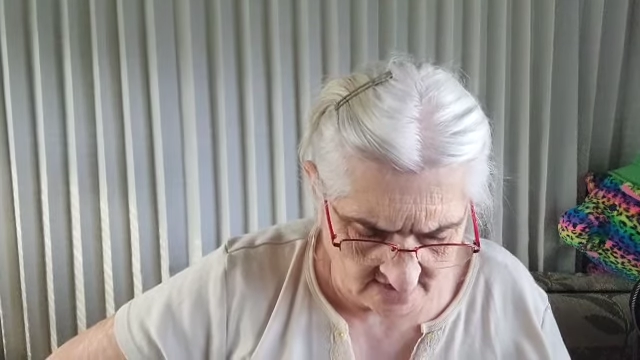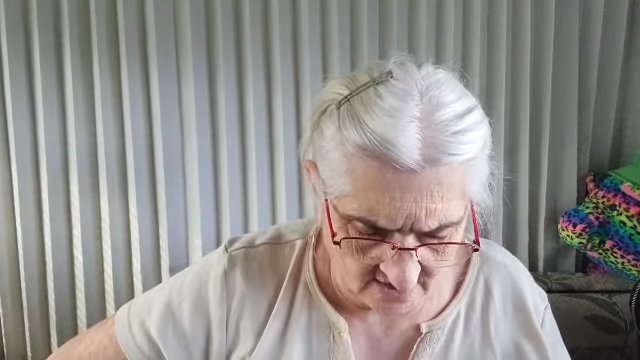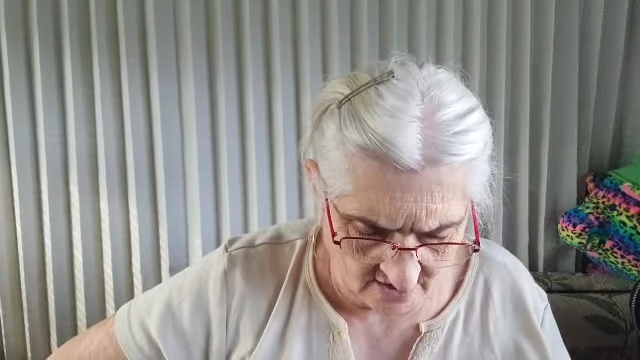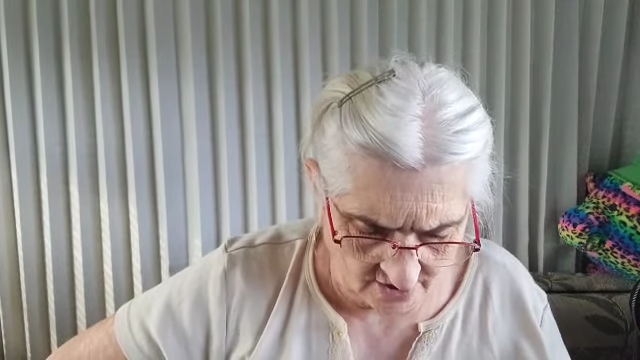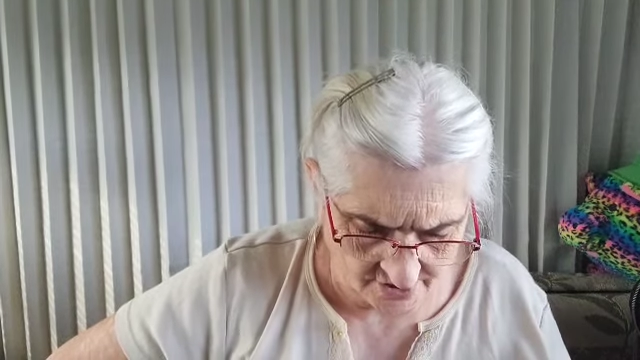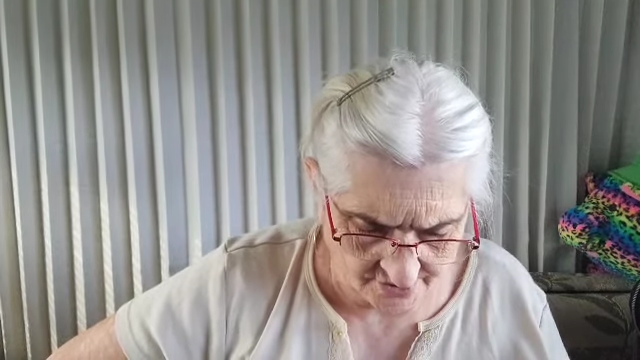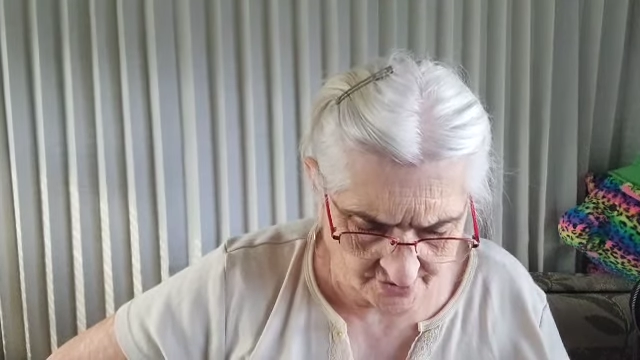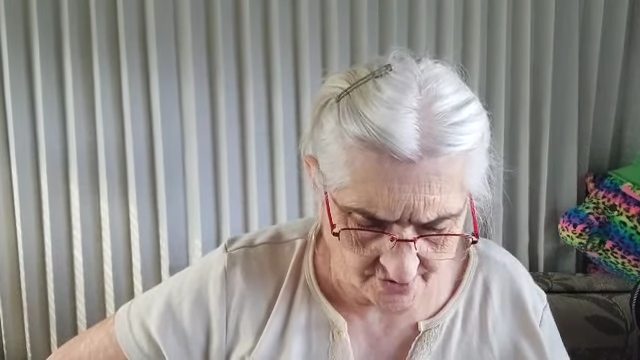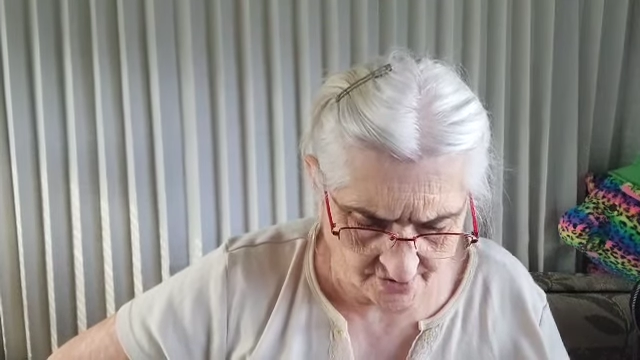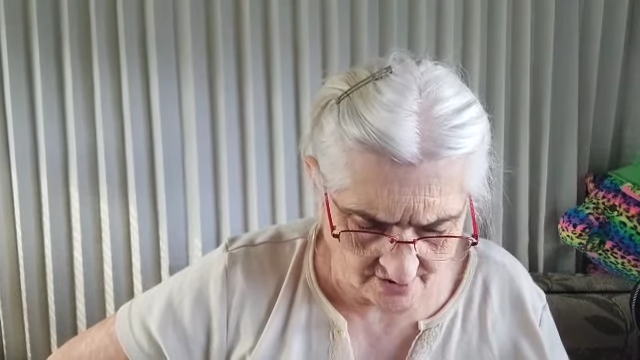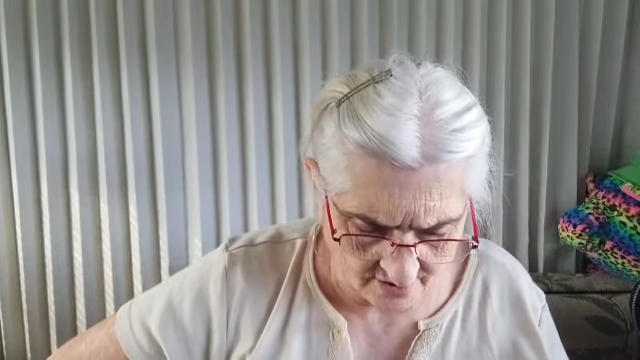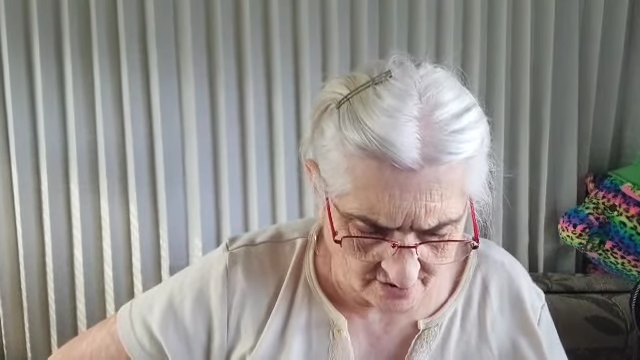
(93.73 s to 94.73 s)
Under
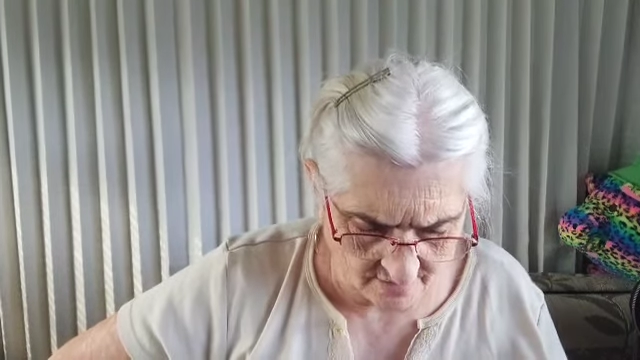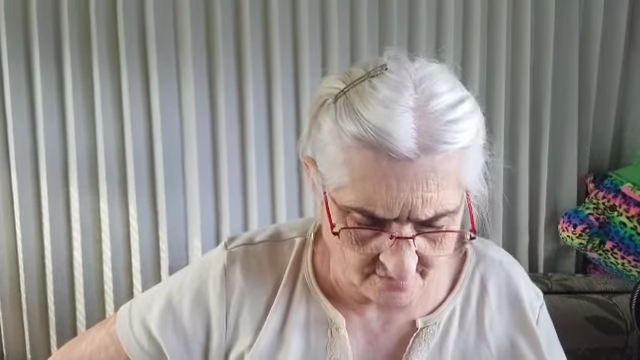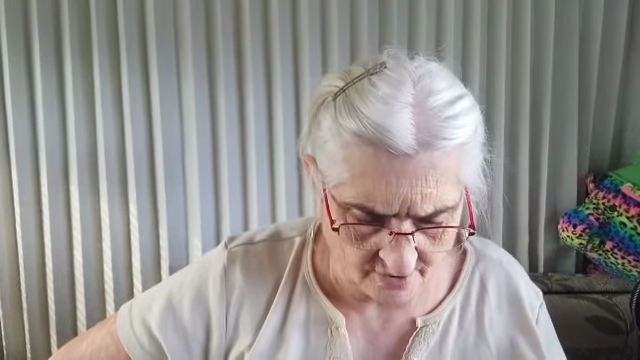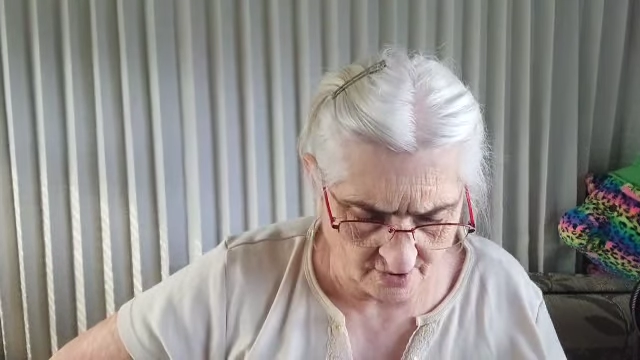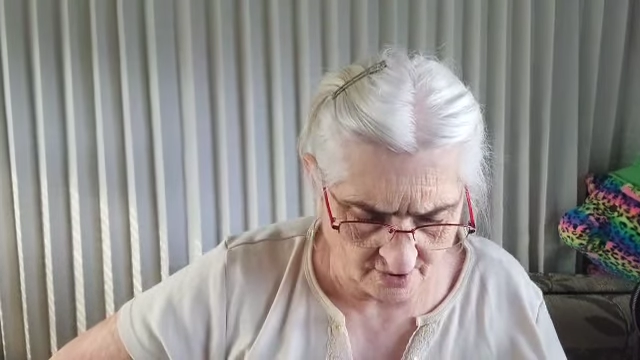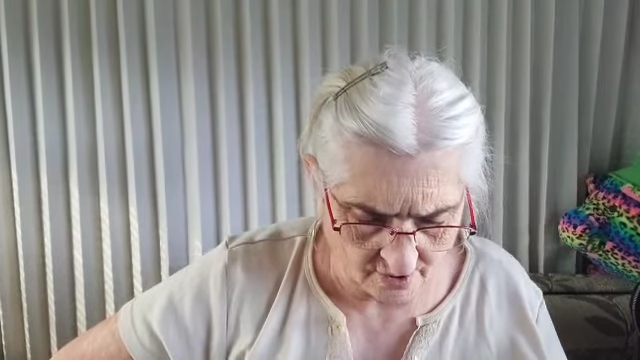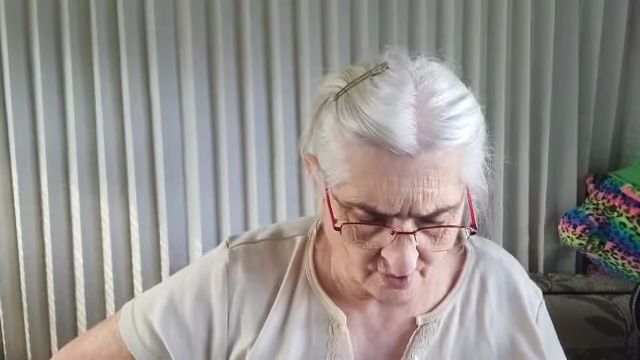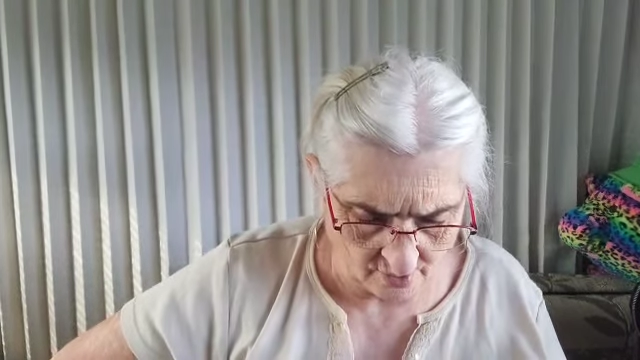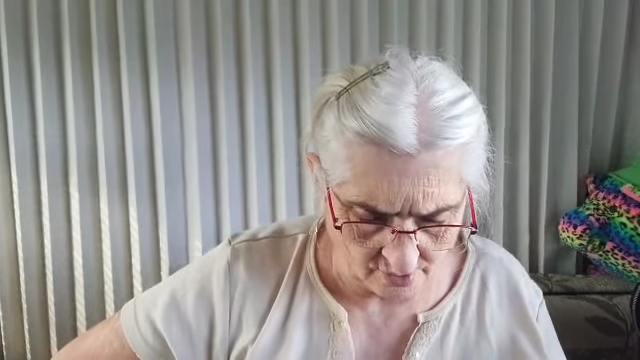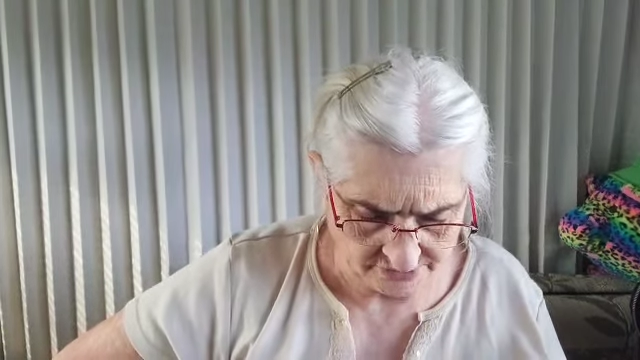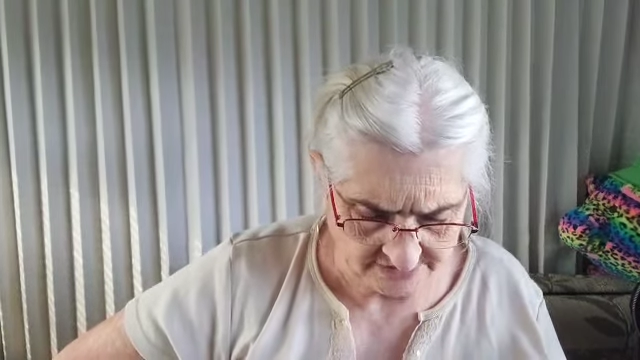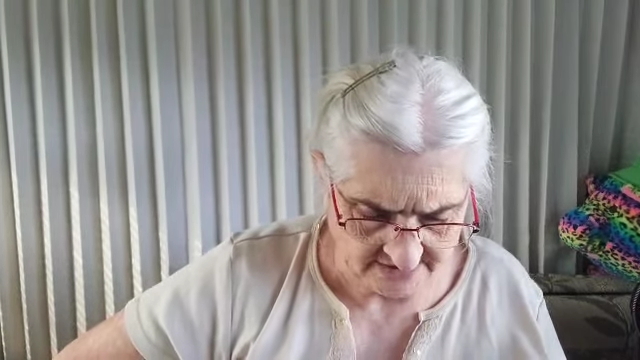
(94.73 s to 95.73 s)
Armour
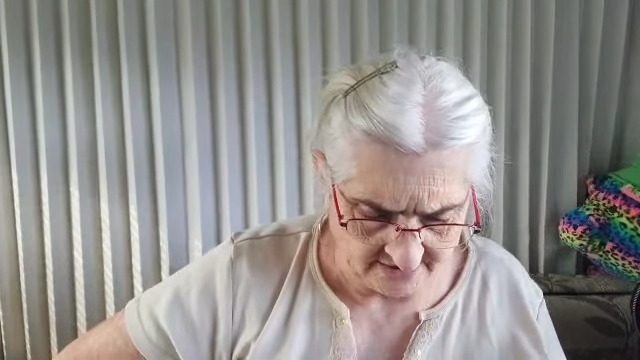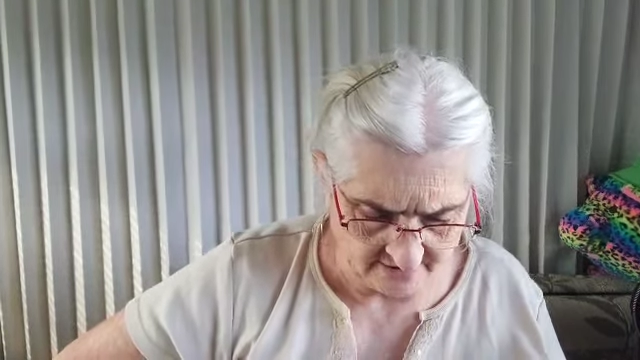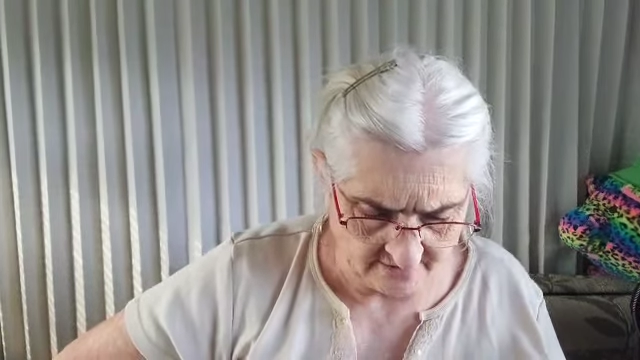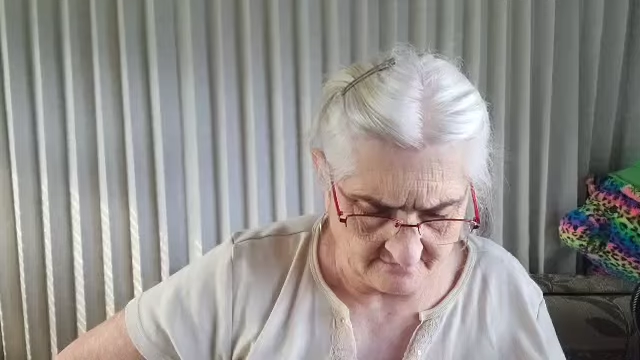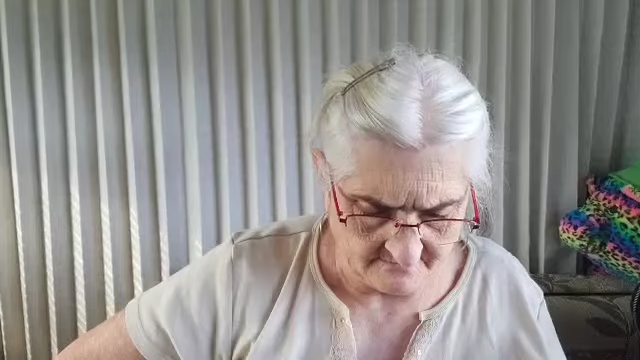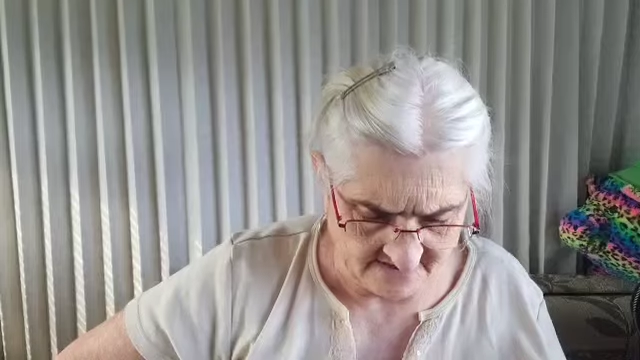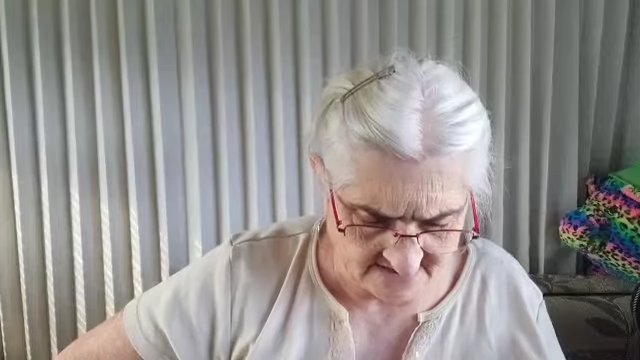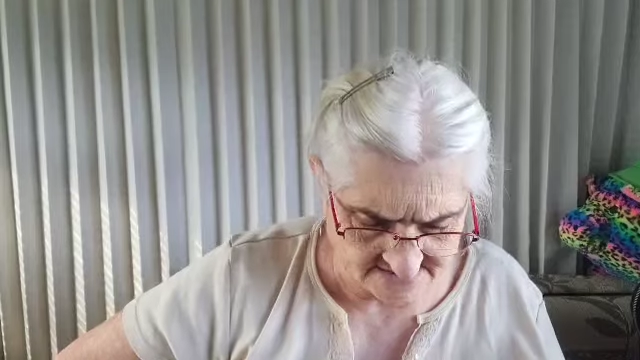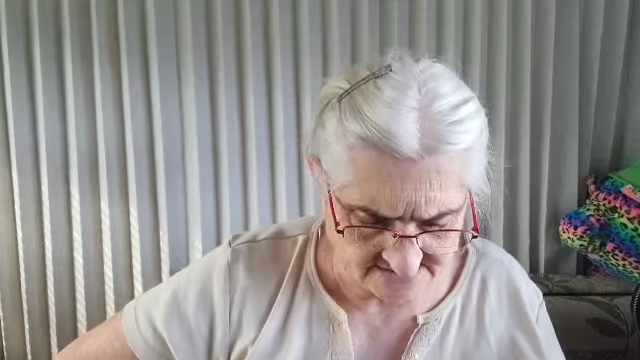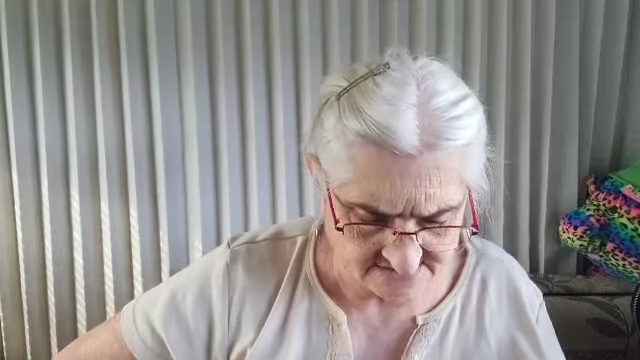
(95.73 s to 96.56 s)
Cold Gear Men's